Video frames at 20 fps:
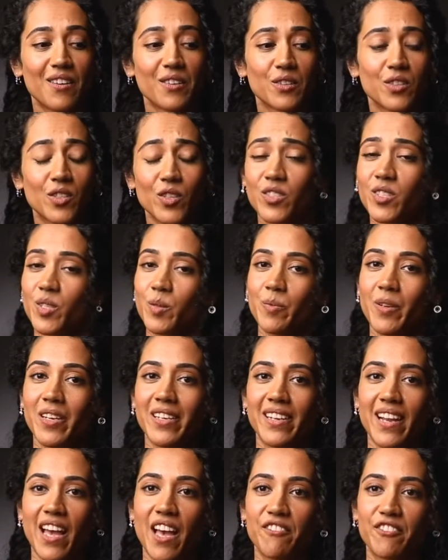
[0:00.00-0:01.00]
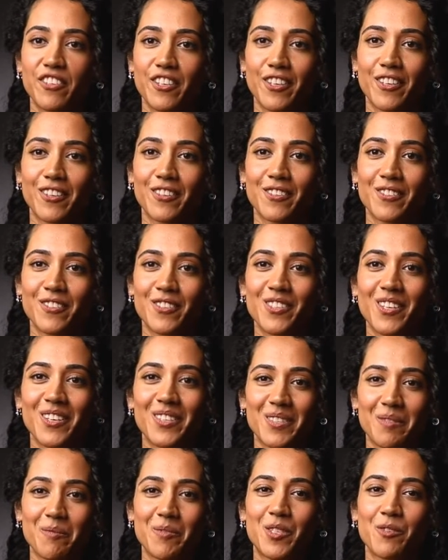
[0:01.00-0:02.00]
So despite having
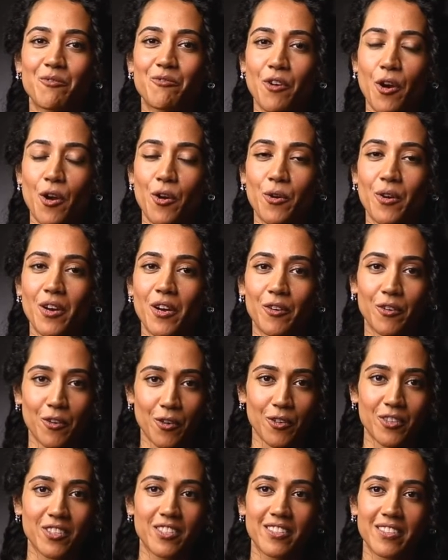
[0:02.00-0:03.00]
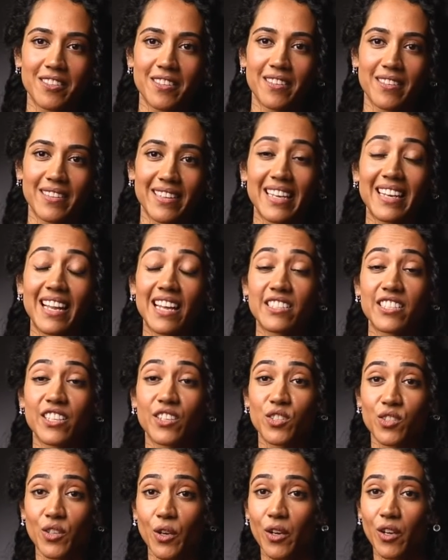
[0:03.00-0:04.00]
signed up to row across the
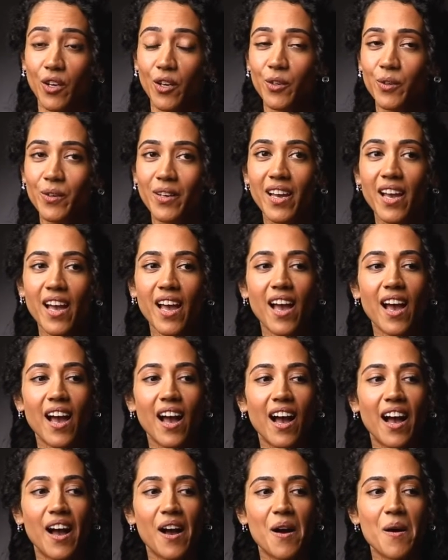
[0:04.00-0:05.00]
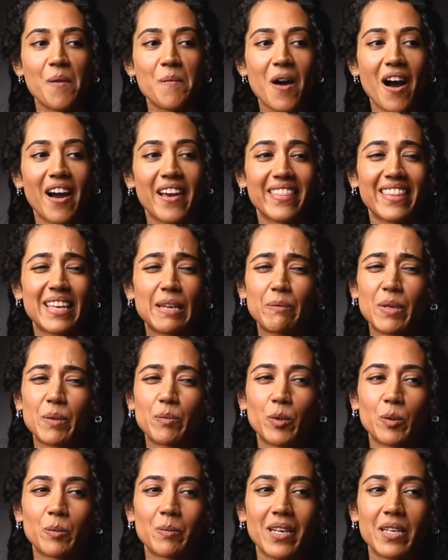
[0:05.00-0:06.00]
Atlantic solo, I think
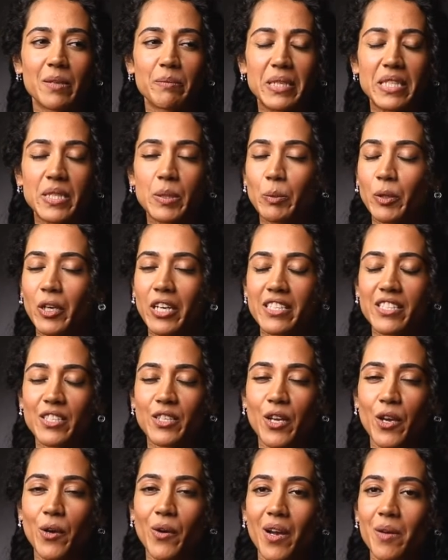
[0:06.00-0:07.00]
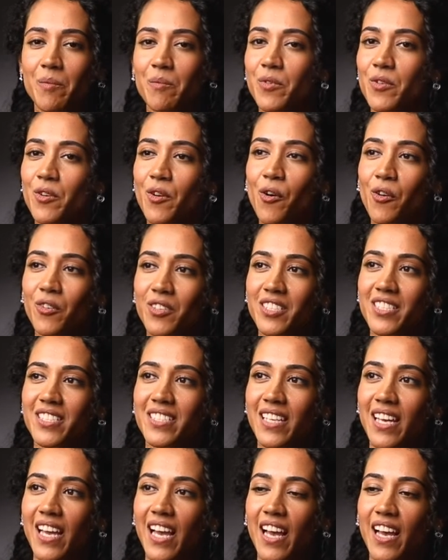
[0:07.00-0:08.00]
people might be surprised to know I'm
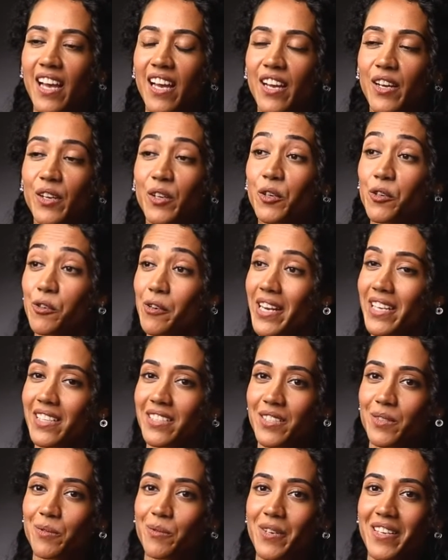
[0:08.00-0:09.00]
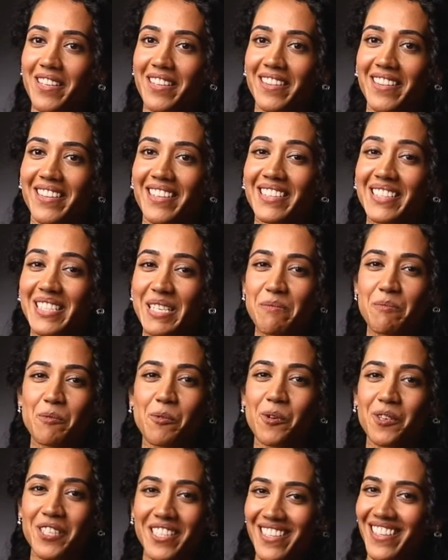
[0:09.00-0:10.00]
not great with deep
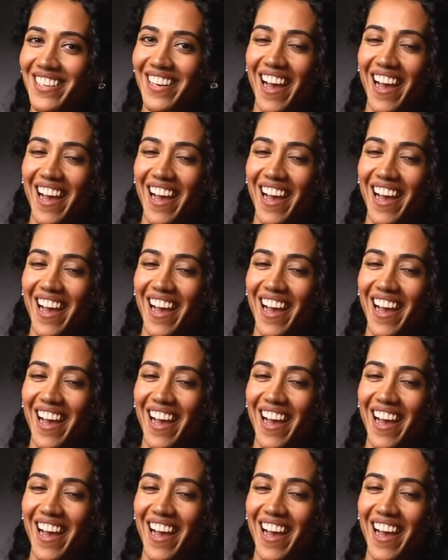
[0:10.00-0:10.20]
water.